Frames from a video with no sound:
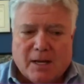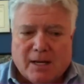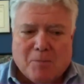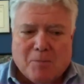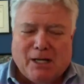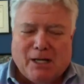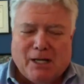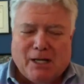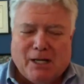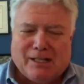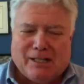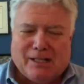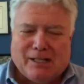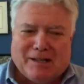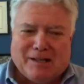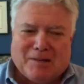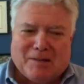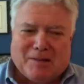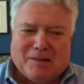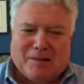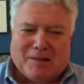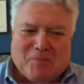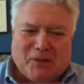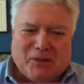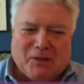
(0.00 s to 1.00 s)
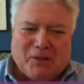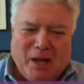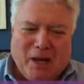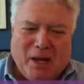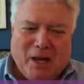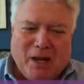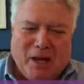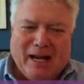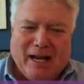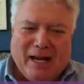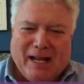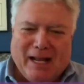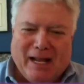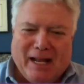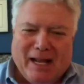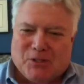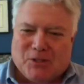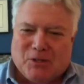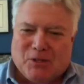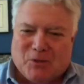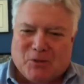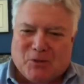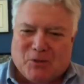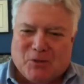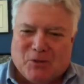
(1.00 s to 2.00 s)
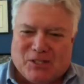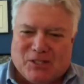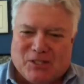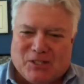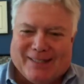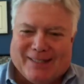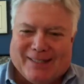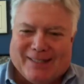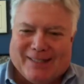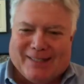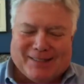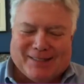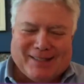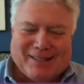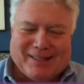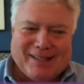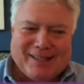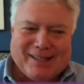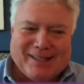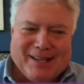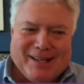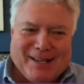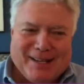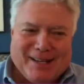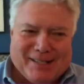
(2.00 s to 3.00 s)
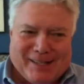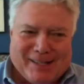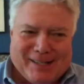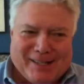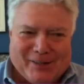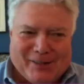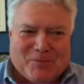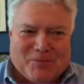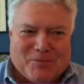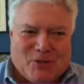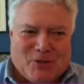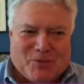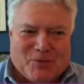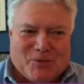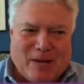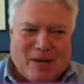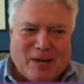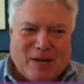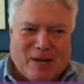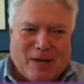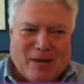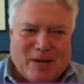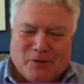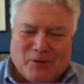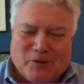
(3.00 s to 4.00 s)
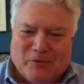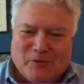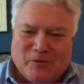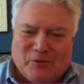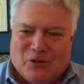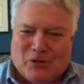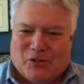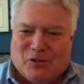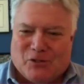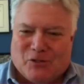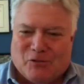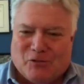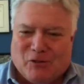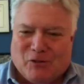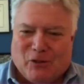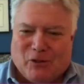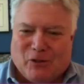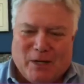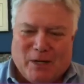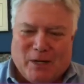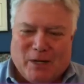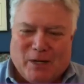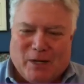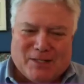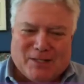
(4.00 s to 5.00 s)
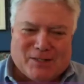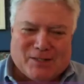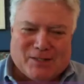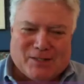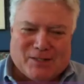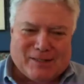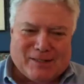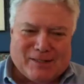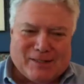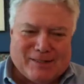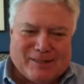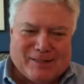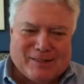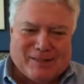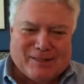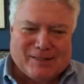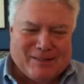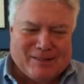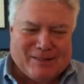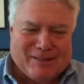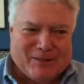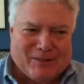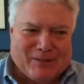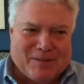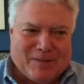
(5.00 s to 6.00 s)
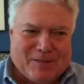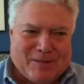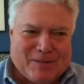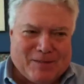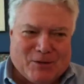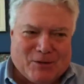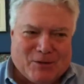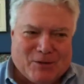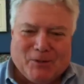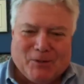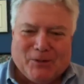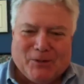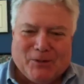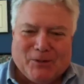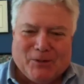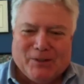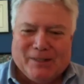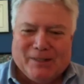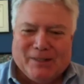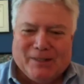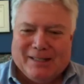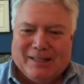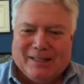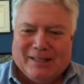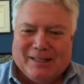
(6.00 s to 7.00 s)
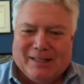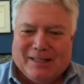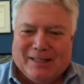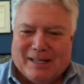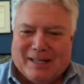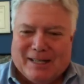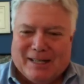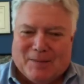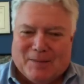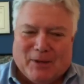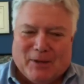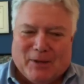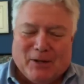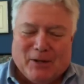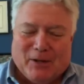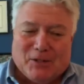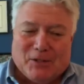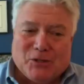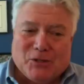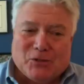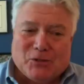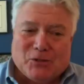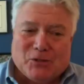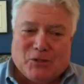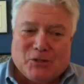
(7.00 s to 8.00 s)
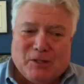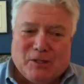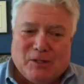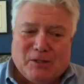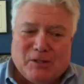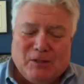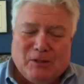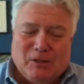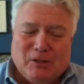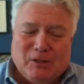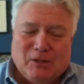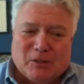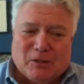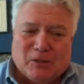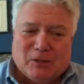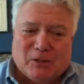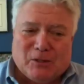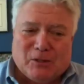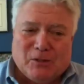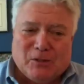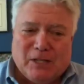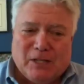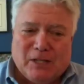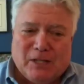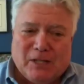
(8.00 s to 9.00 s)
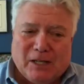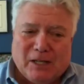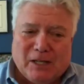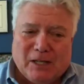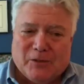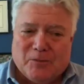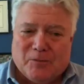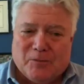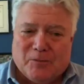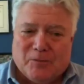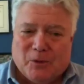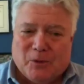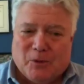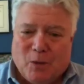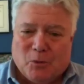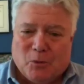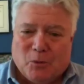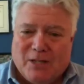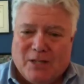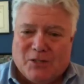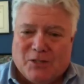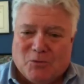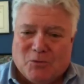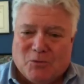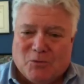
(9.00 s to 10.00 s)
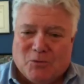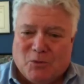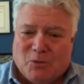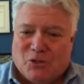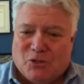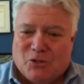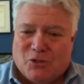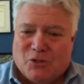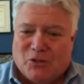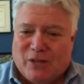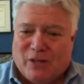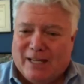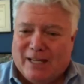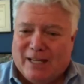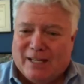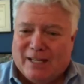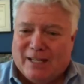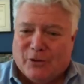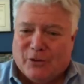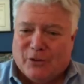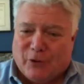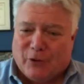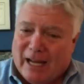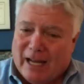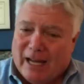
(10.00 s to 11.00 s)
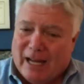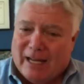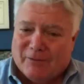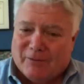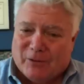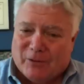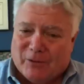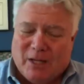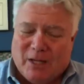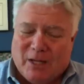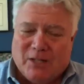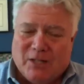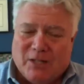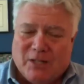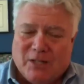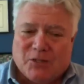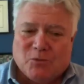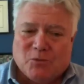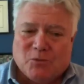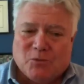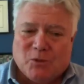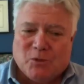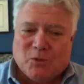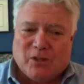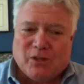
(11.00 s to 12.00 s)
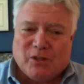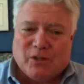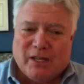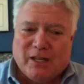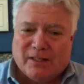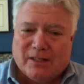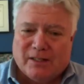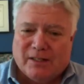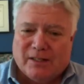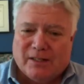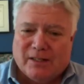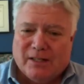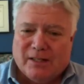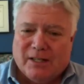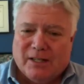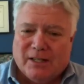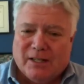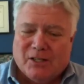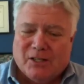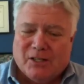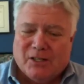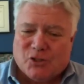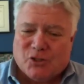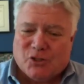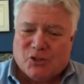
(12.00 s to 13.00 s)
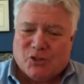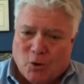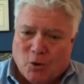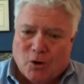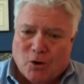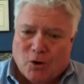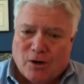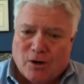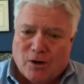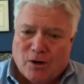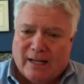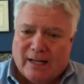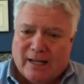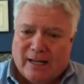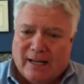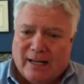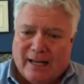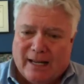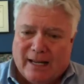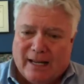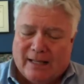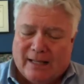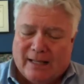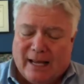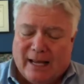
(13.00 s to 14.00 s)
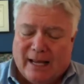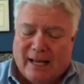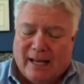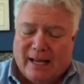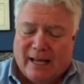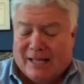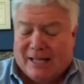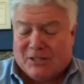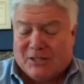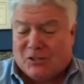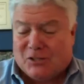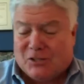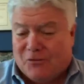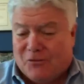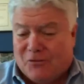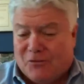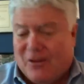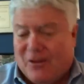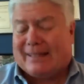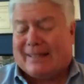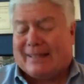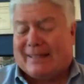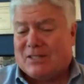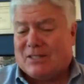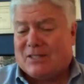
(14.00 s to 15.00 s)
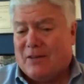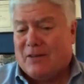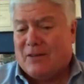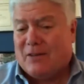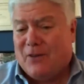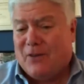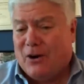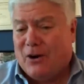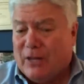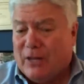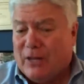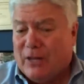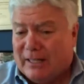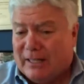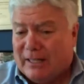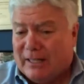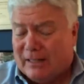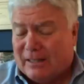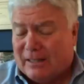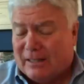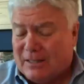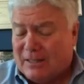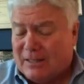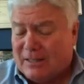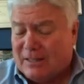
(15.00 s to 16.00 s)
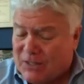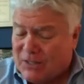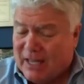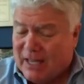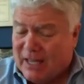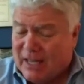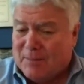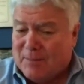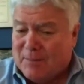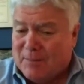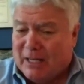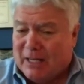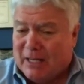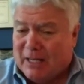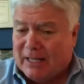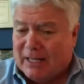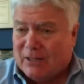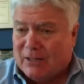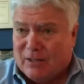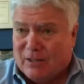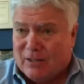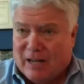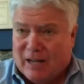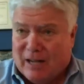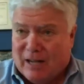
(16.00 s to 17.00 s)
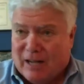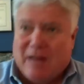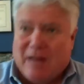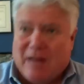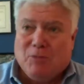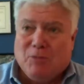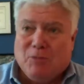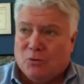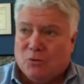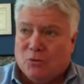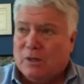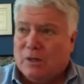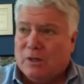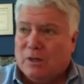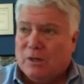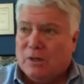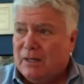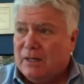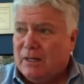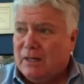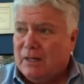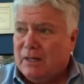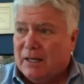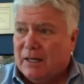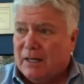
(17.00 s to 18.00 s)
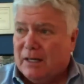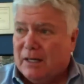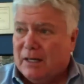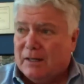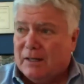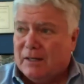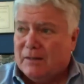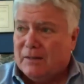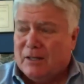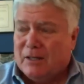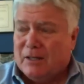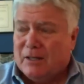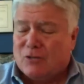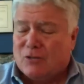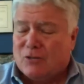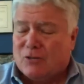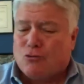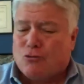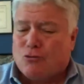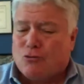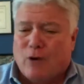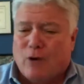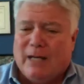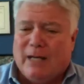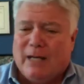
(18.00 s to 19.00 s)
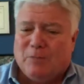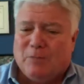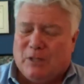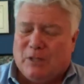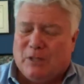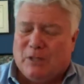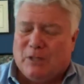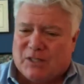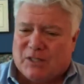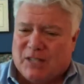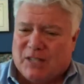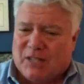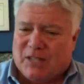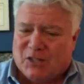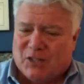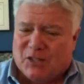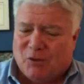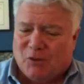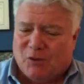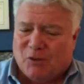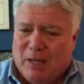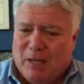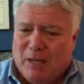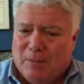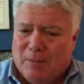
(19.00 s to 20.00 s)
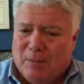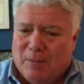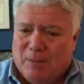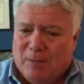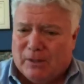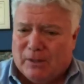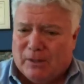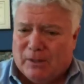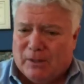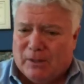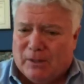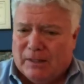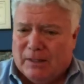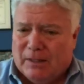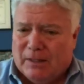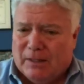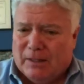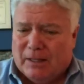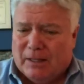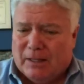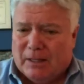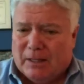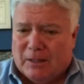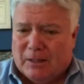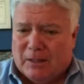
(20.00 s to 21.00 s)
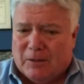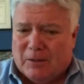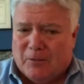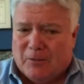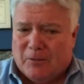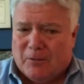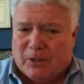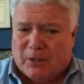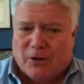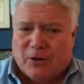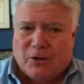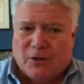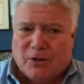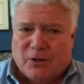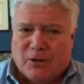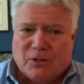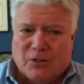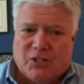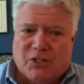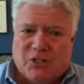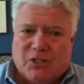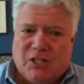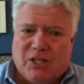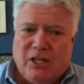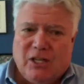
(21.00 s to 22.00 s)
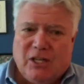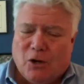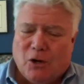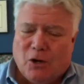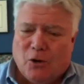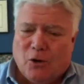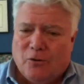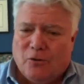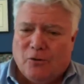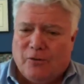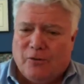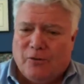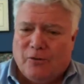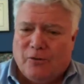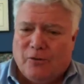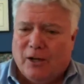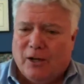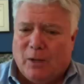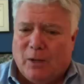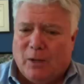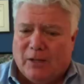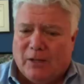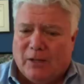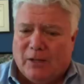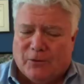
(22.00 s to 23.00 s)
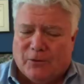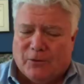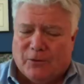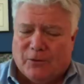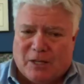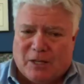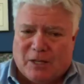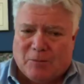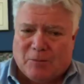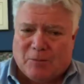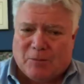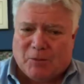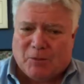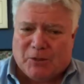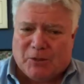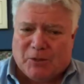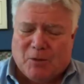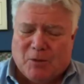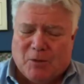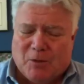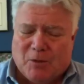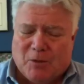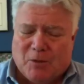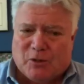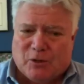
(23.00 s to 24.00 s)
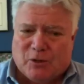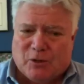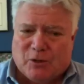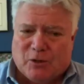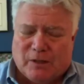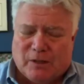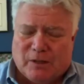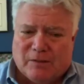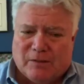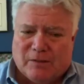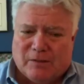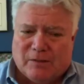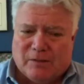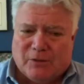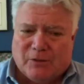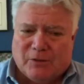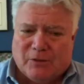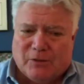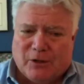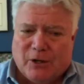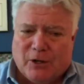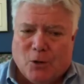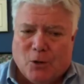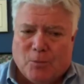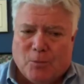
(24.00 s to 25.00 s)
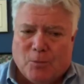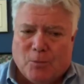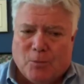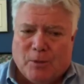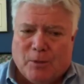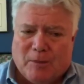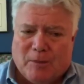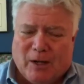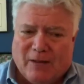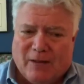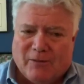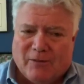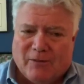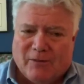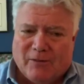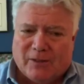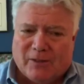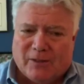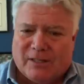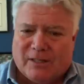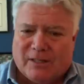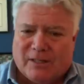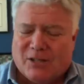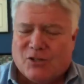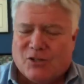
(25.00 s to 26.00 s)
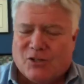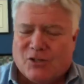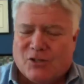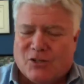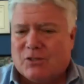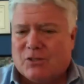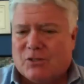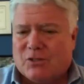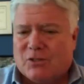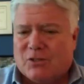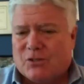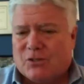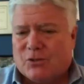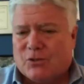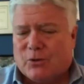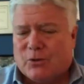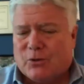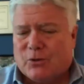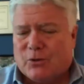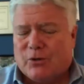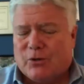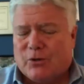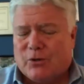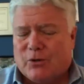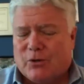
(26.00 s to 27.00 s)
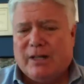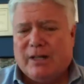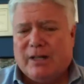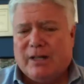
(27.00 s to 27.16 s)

but the way to help someone is not to tell them chapter and verse of all the ways that they can be crippled. But also to tell them the ways in which they can thrive, the ways in which they can soar, and that's the fact. That's not a fairy tale. As I said, I could name you incredibly successful people. The current CEO of AOL, for example, Tim Armstrong, is very open about having attention deficit disorder, and